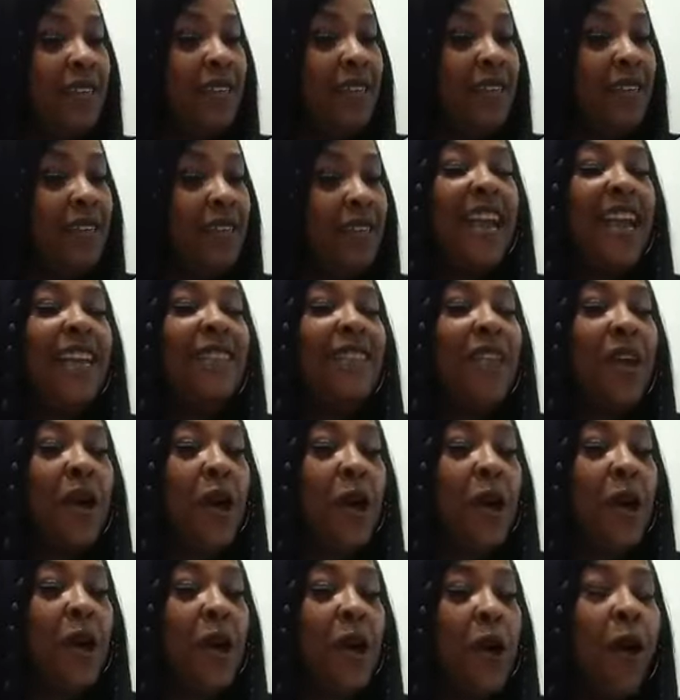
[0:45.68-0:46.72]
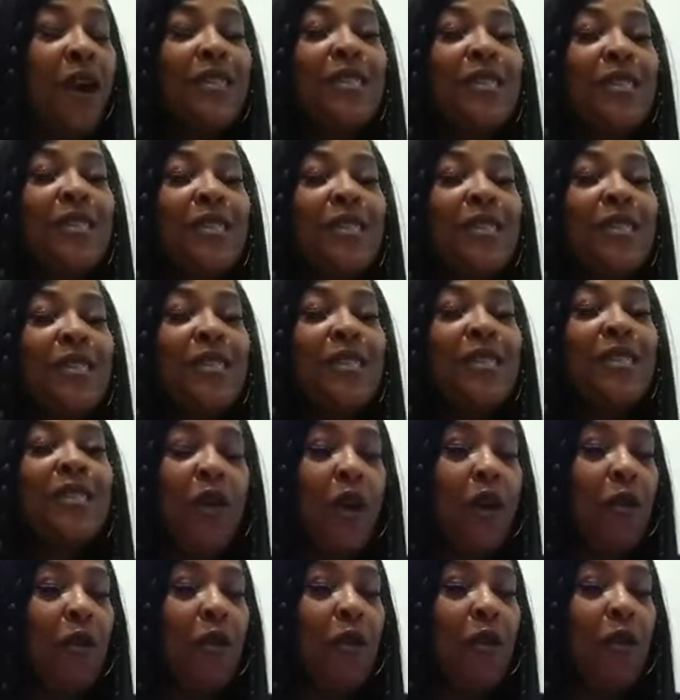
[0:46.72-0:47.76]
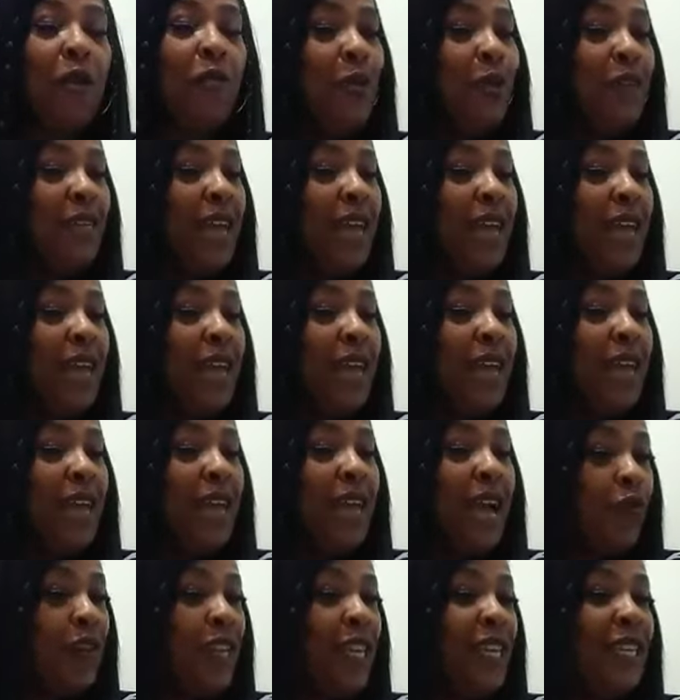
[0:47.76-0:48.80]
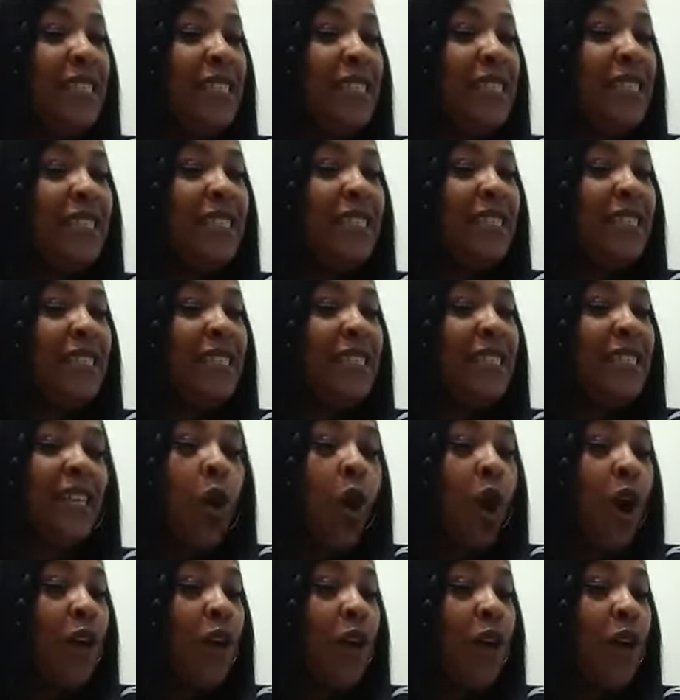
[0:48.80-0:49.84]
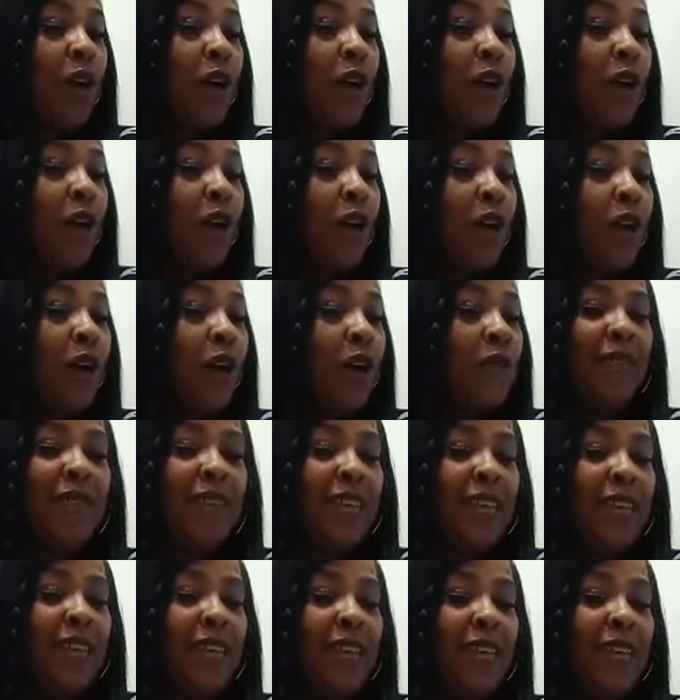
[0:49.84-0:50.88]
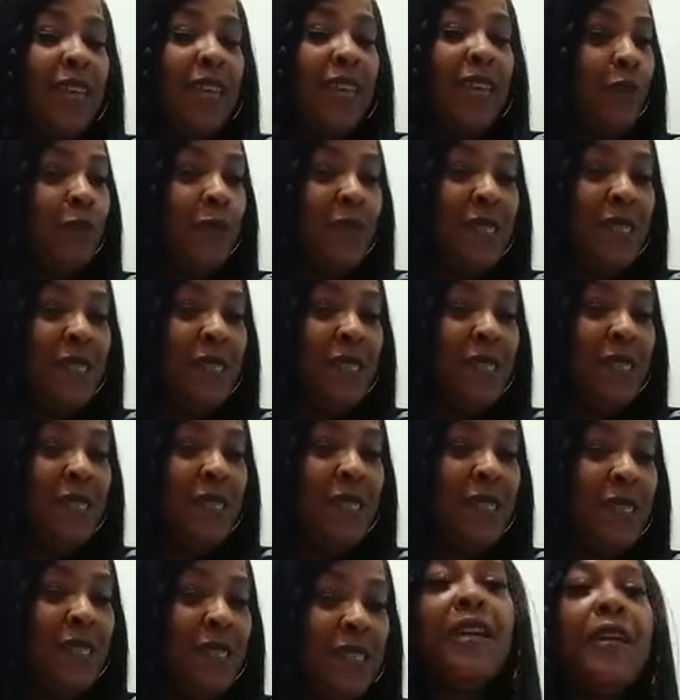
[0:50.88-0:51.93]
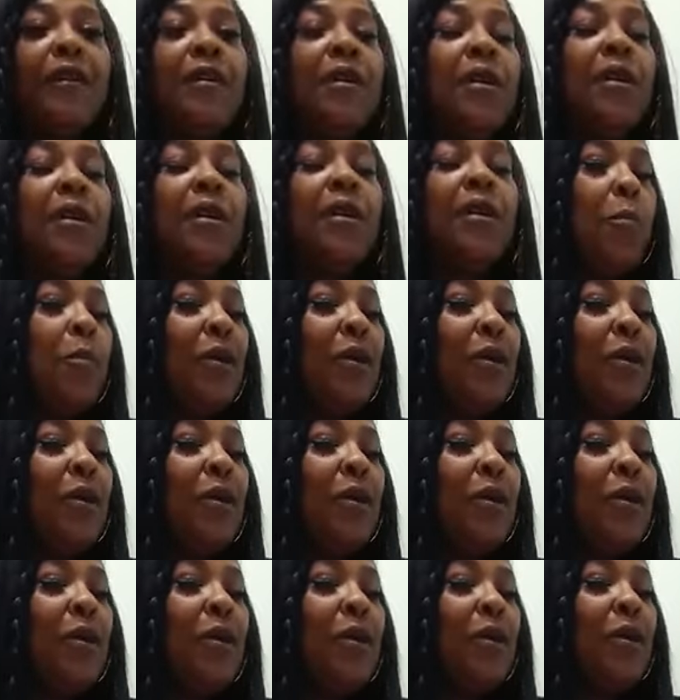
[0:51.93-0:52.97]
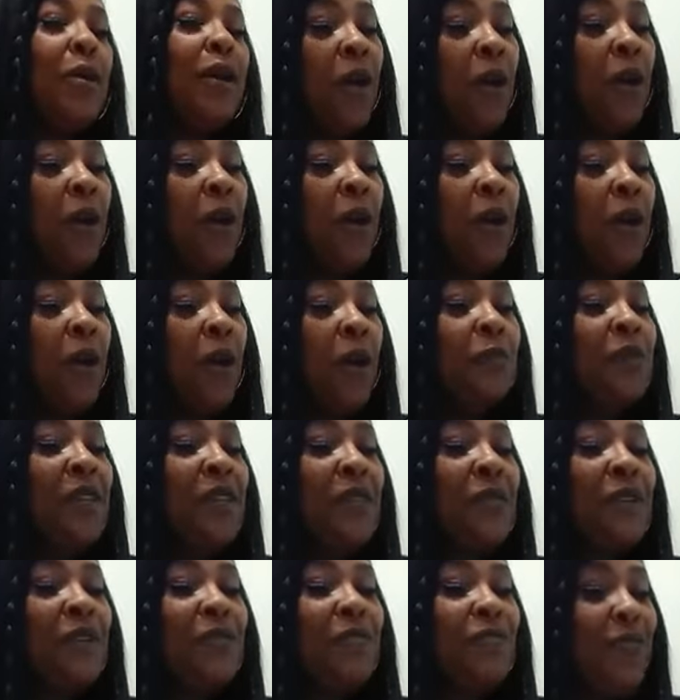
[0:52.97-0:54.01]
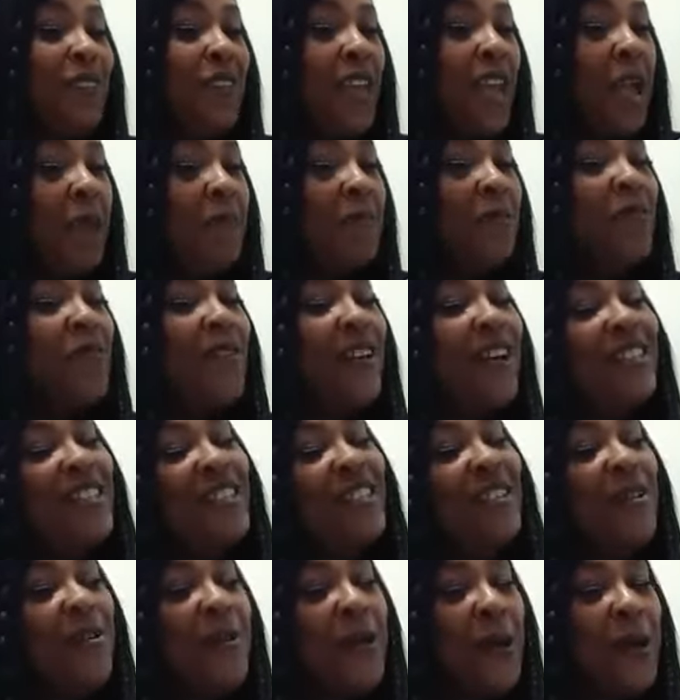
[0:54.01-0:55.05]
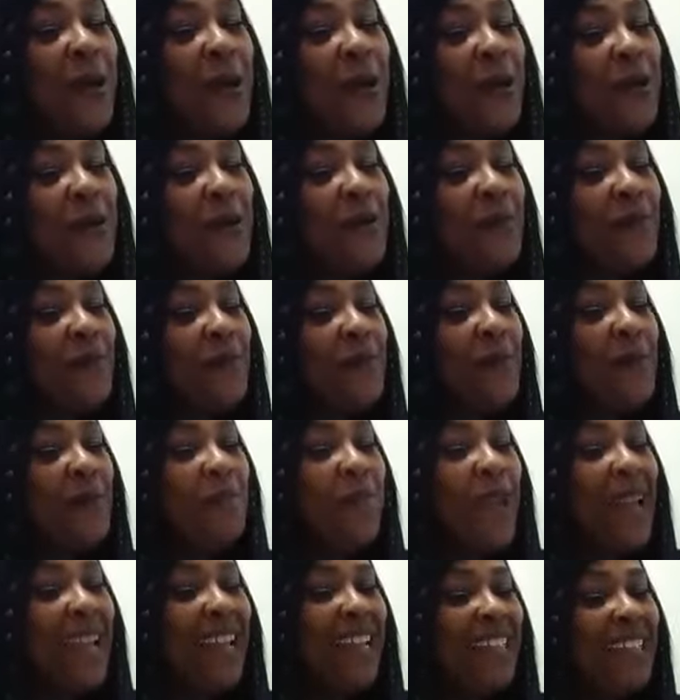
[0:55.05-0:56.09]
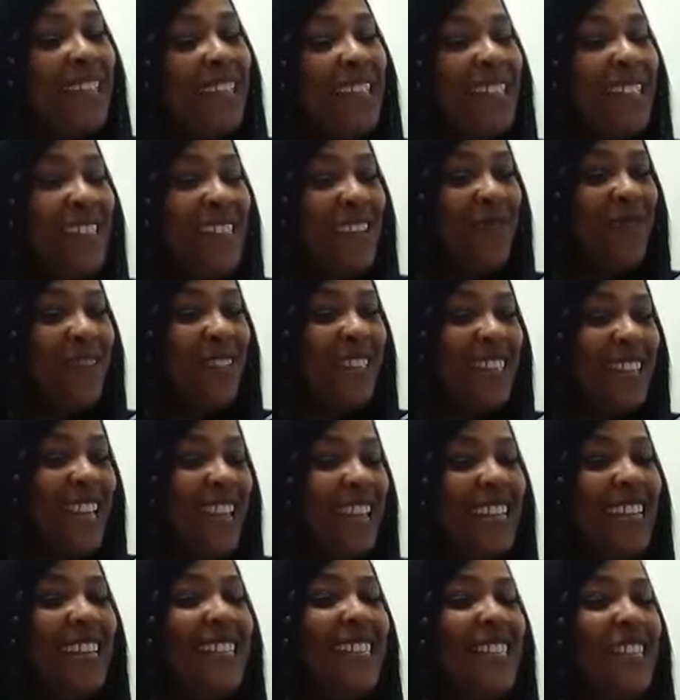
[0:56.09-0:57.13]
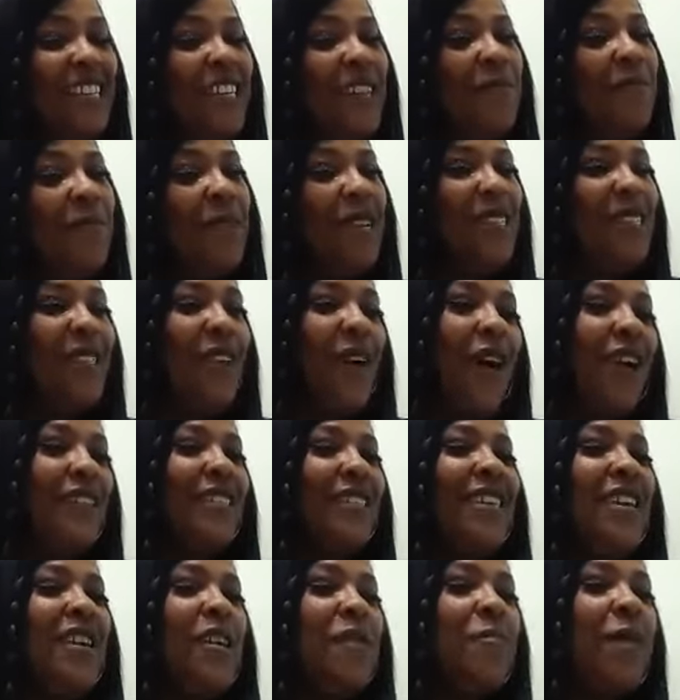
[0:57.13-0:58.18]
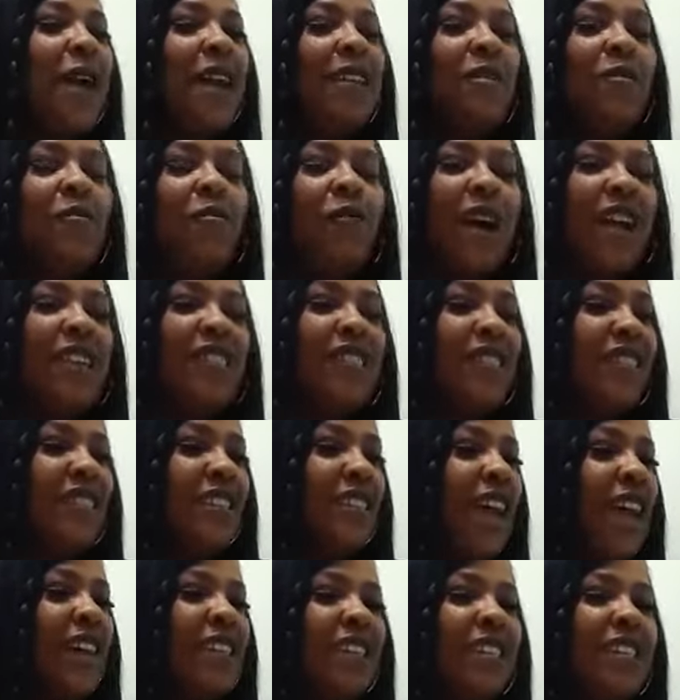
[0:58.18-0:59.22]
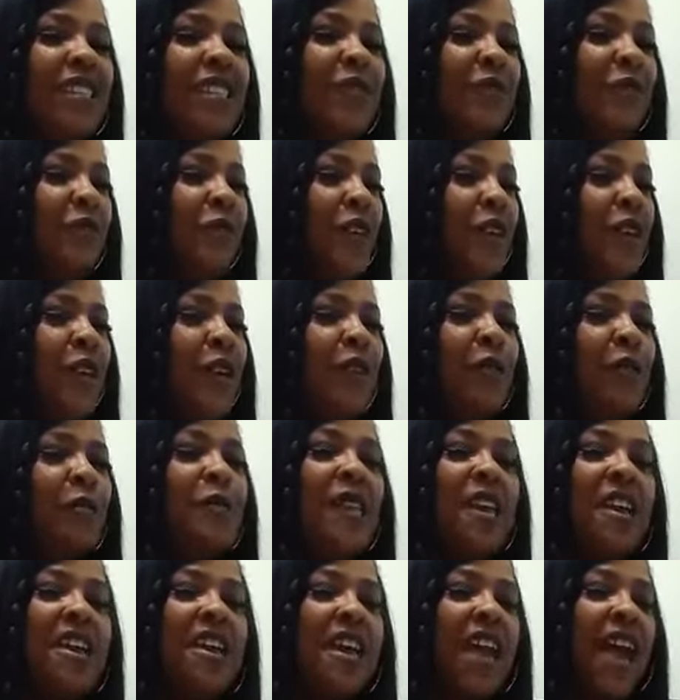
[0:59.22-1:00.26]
And also, we do a lot of movies, and I'm an author, and I have a lot of film and stuff out there. But I came across your page and stuff today, and I said, let me talk to him. I done watched a lot of his films.